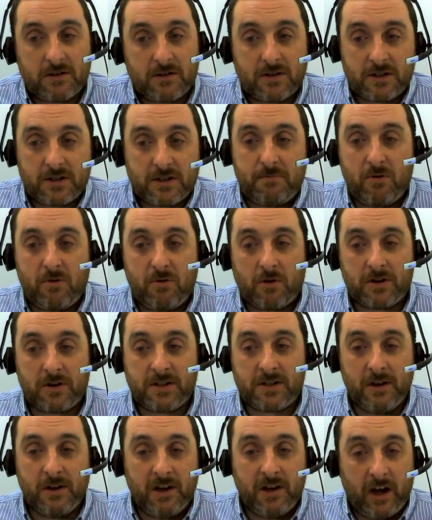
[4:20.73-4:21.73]
to
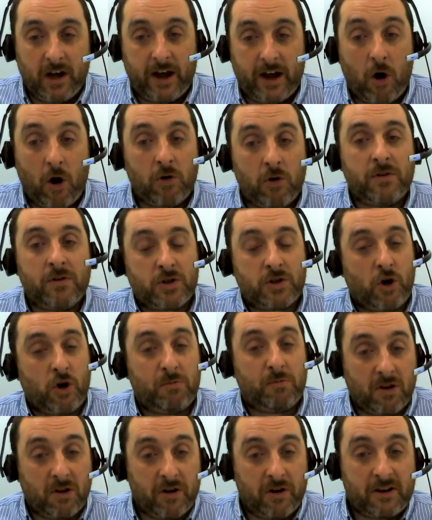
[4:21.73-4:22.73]
support
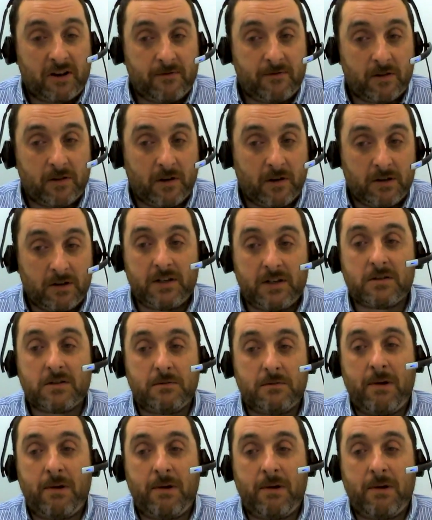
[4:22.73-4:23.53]
on-the-job learning for their leaders and